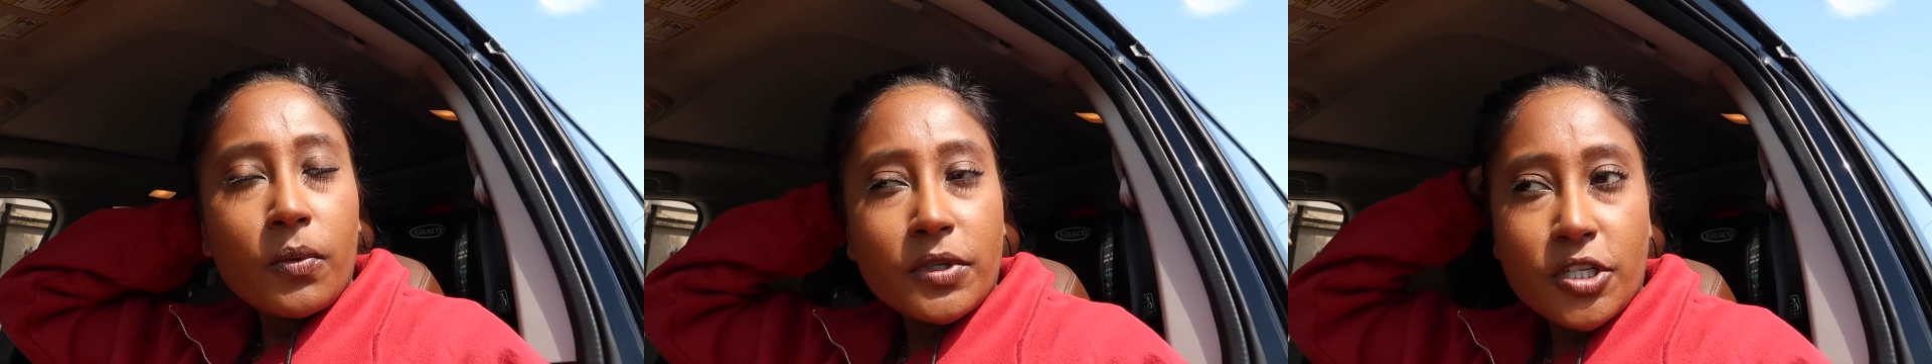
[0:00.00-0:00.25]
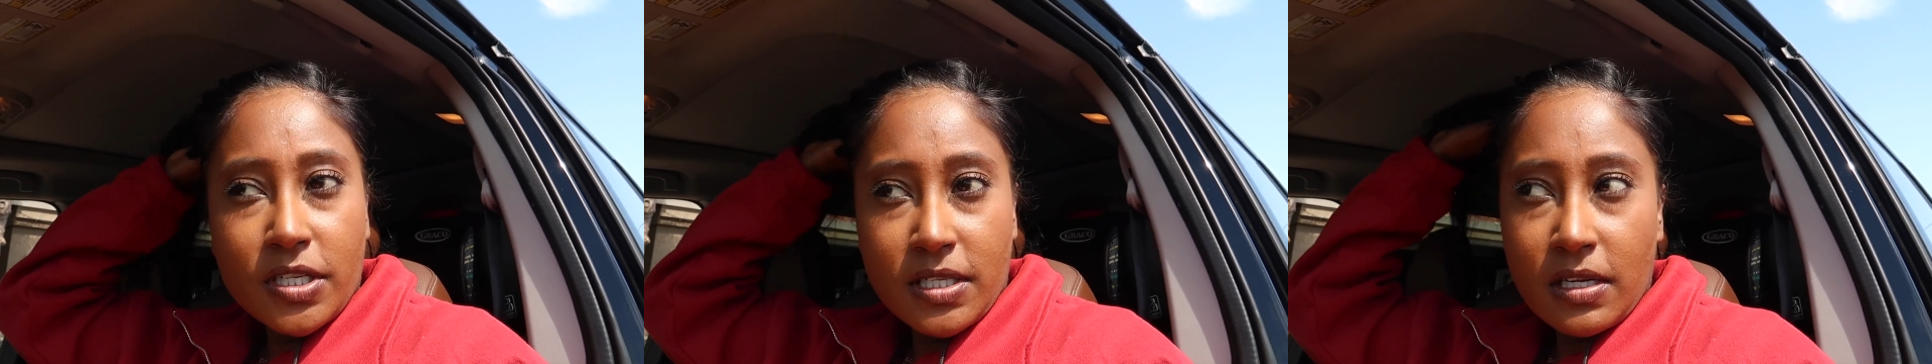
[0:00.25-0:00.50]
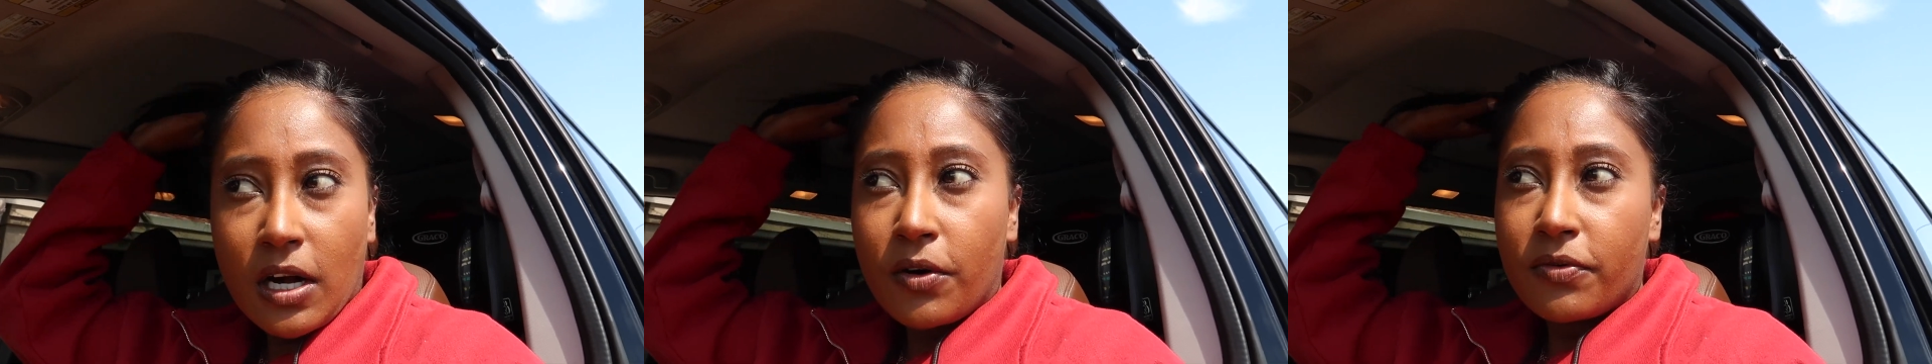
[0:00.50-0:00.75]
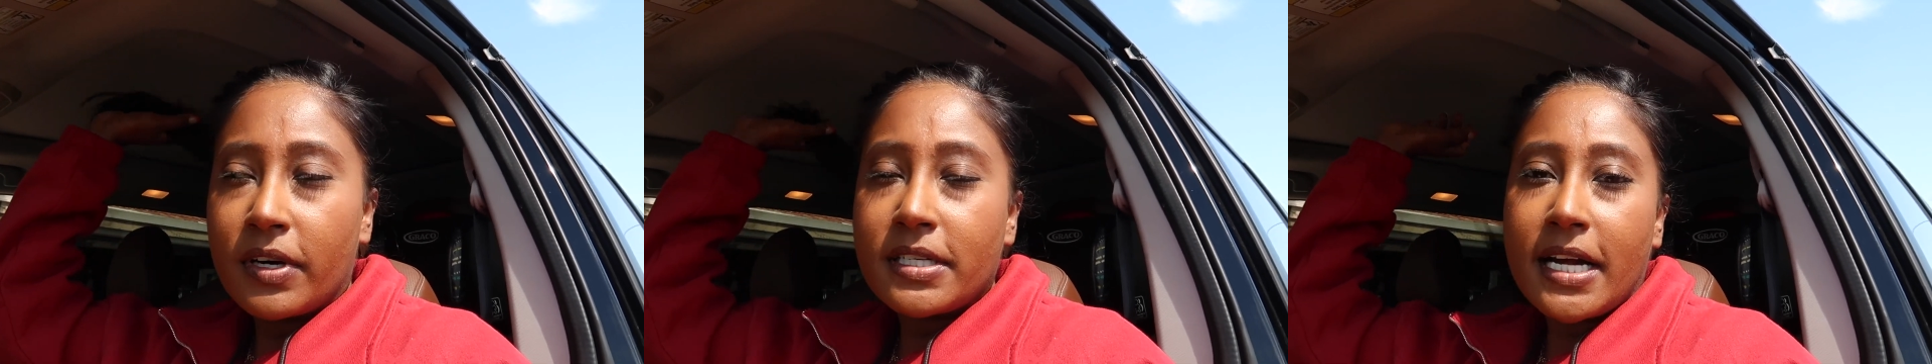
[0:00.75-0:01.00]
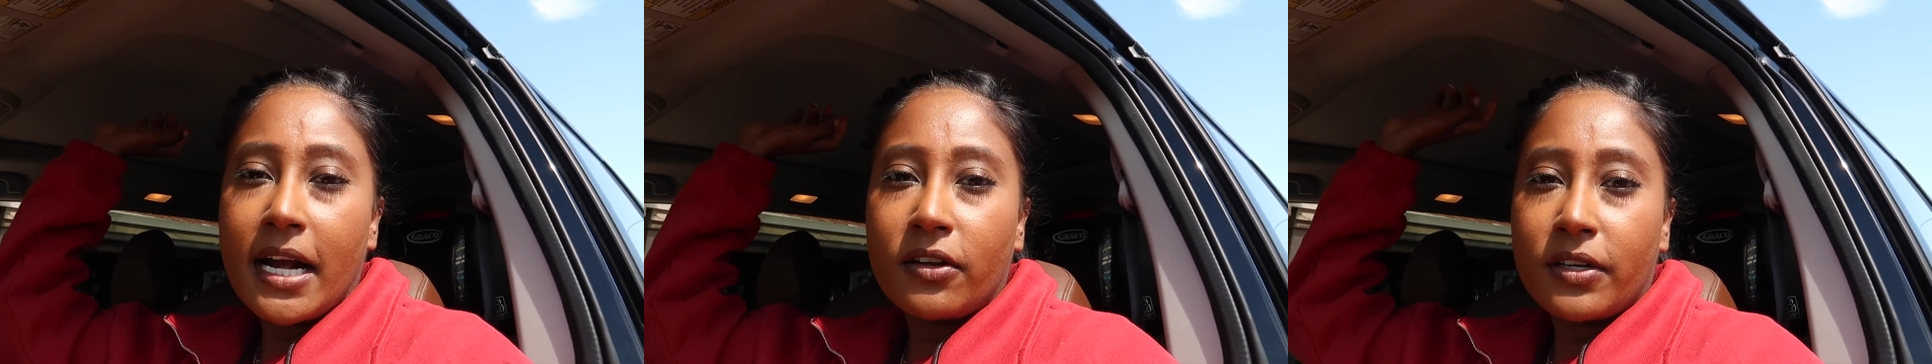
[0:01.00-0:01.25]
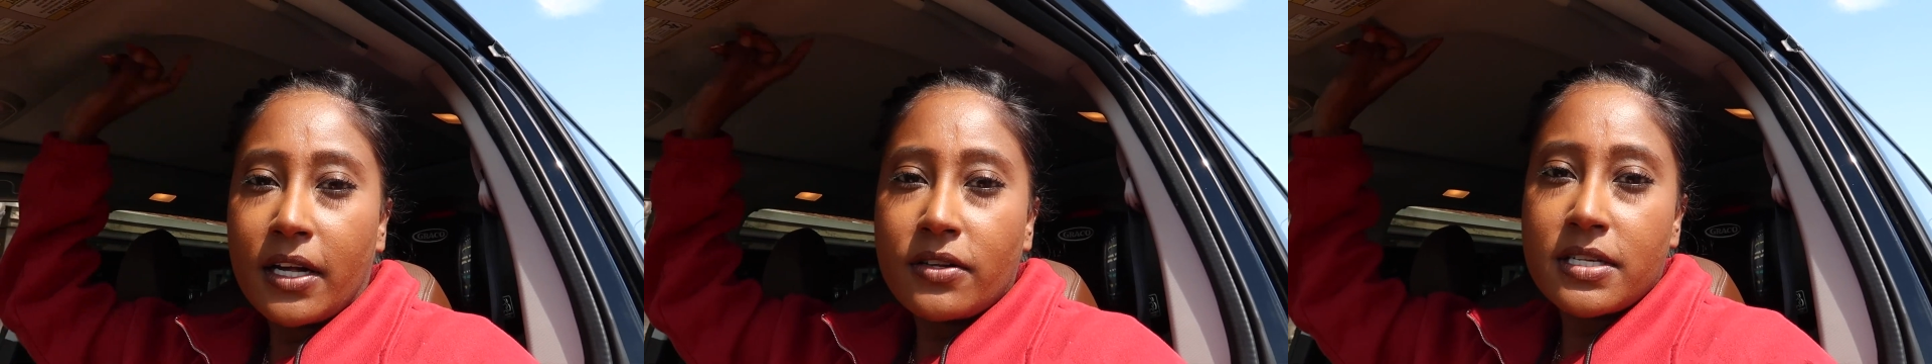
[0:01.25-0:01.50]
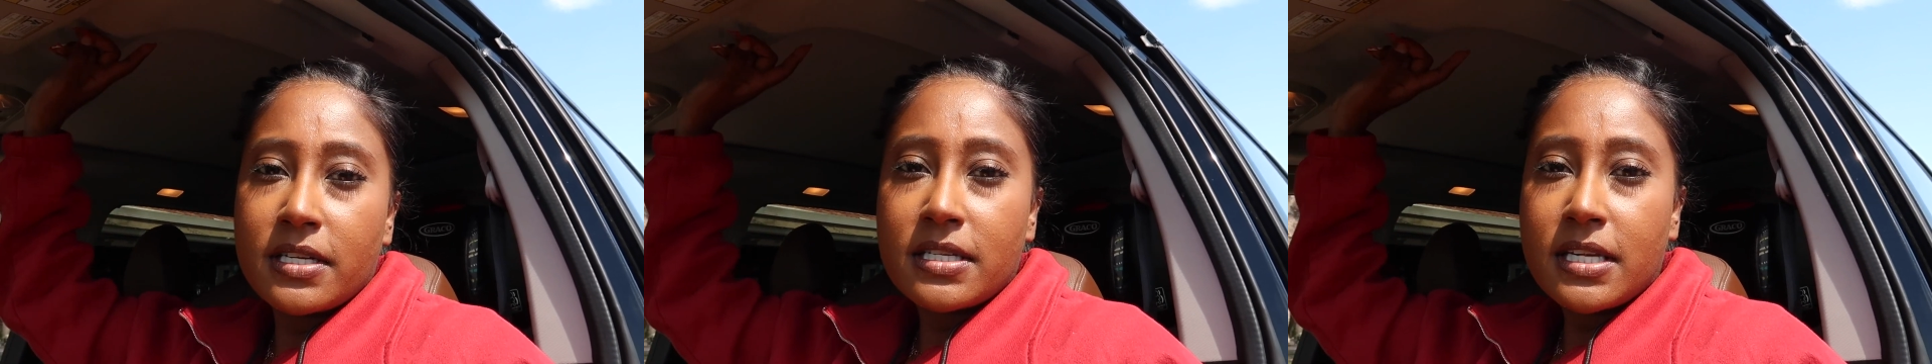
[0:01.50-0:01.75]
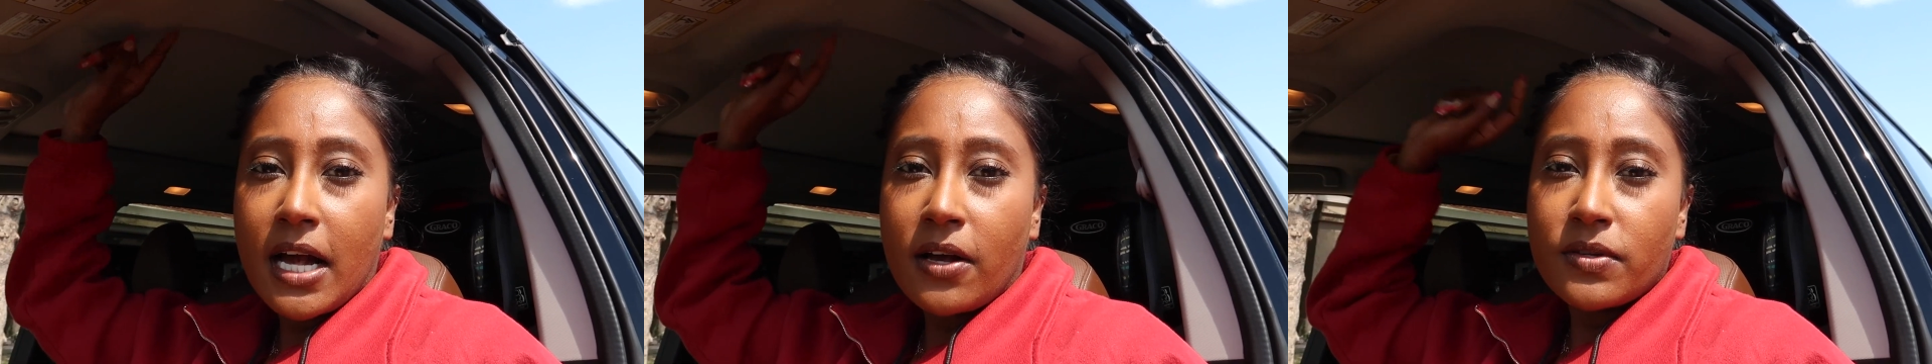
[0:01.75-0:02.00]
which is our friend Tyler and
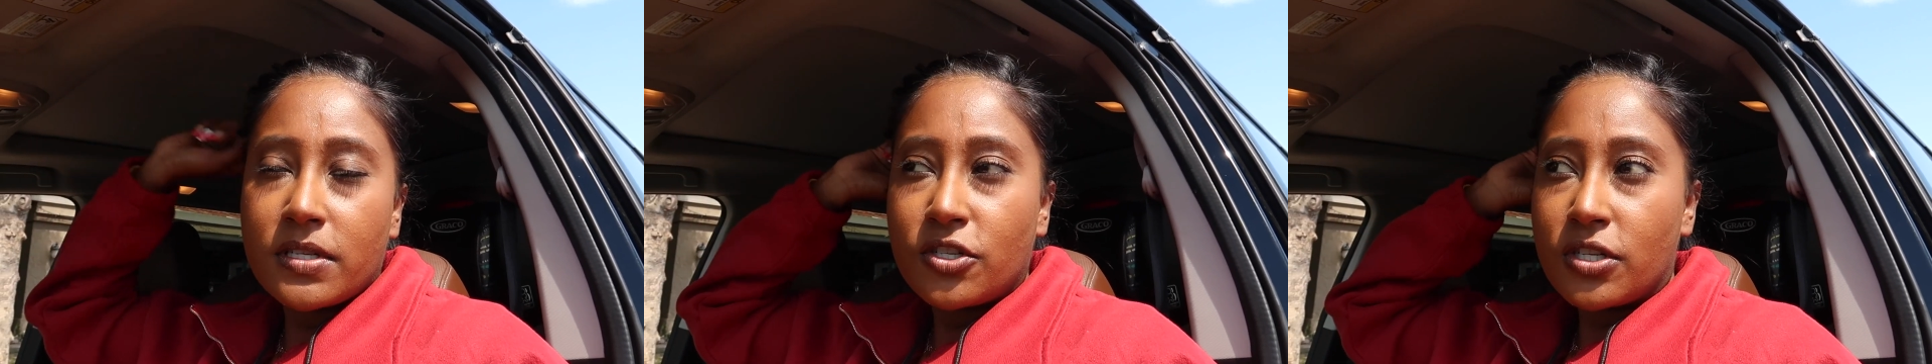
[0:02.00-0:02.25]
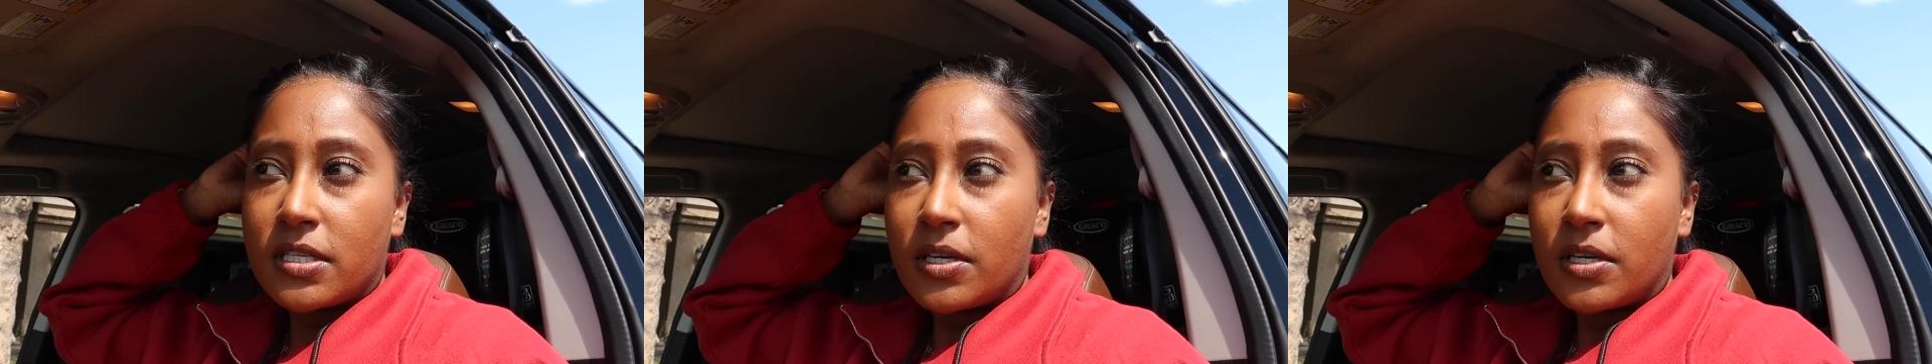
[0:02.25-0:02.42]
Elsa's house